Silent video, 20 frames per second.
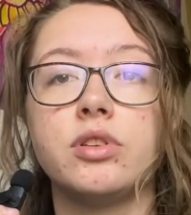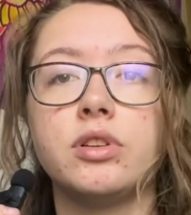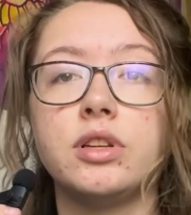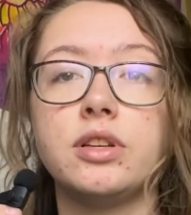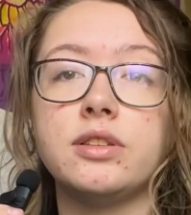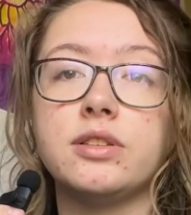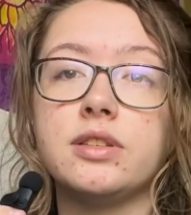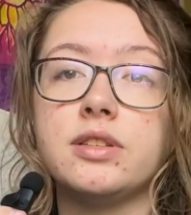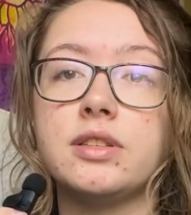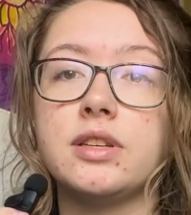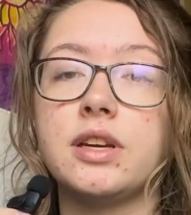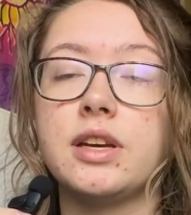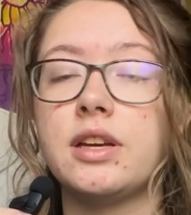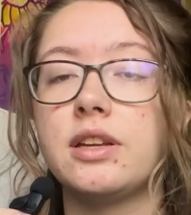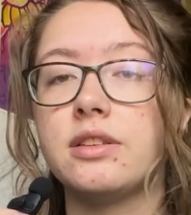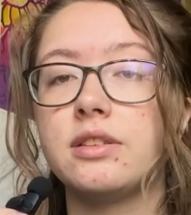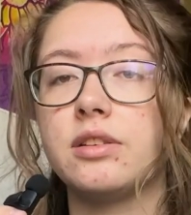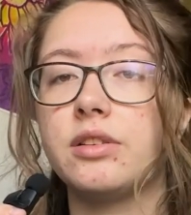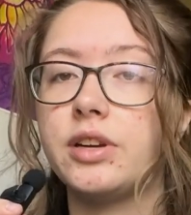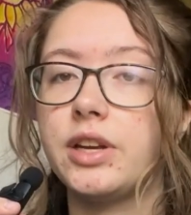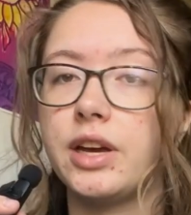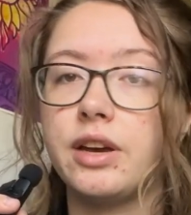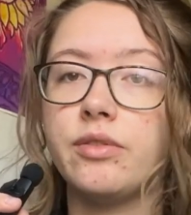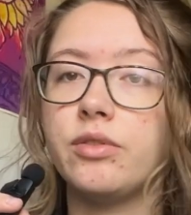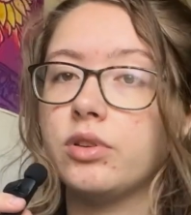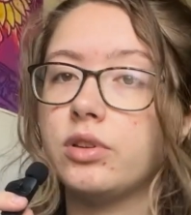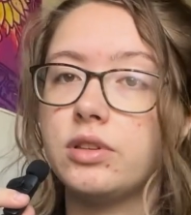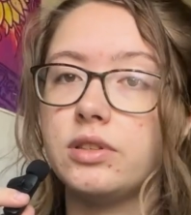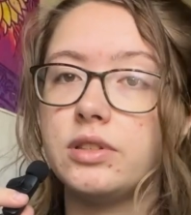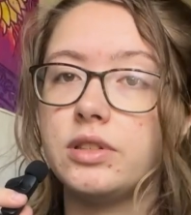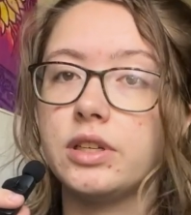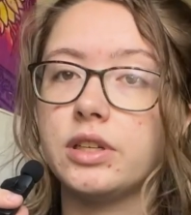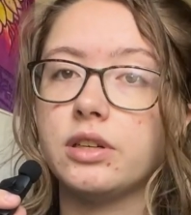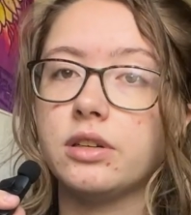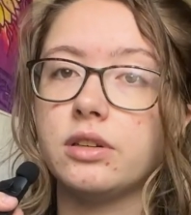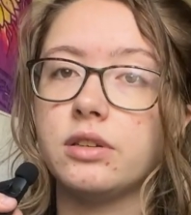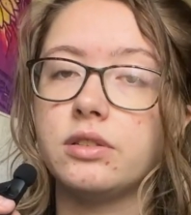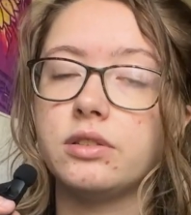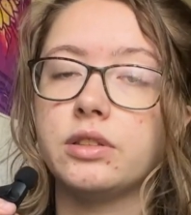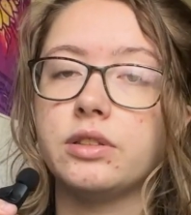all these designs, I already have all the
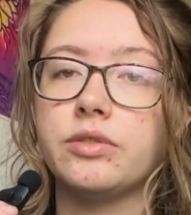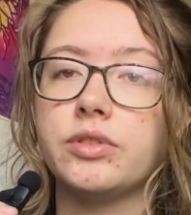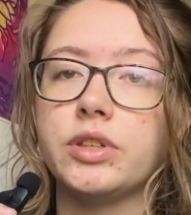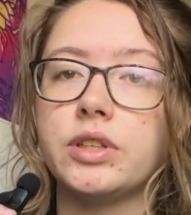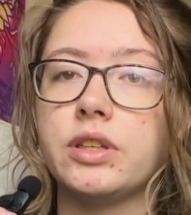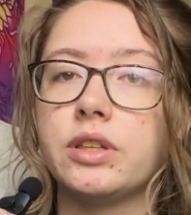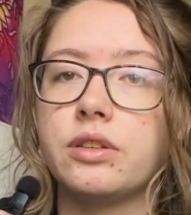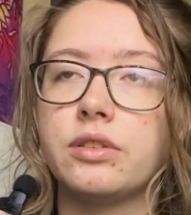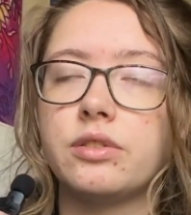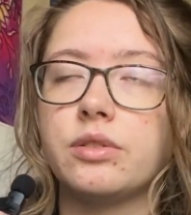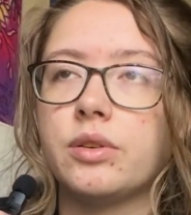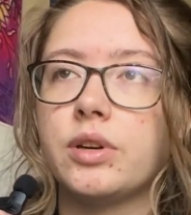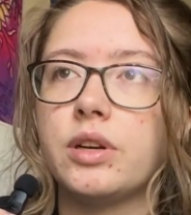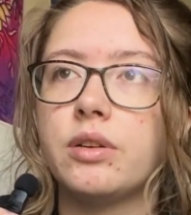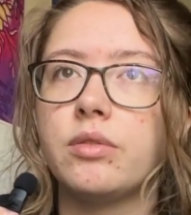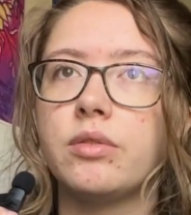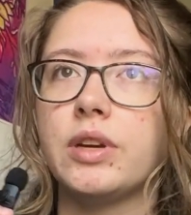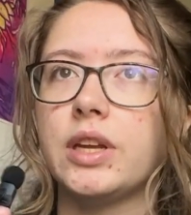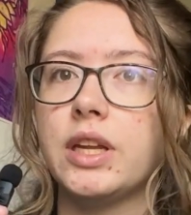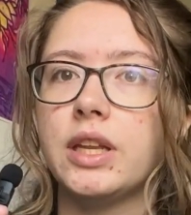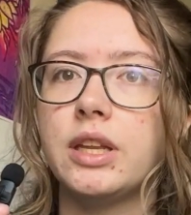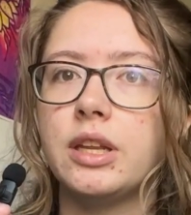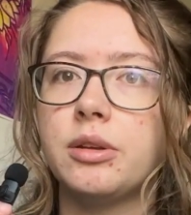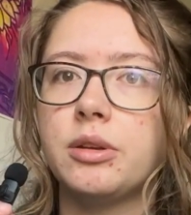stickers and everything, so I don't need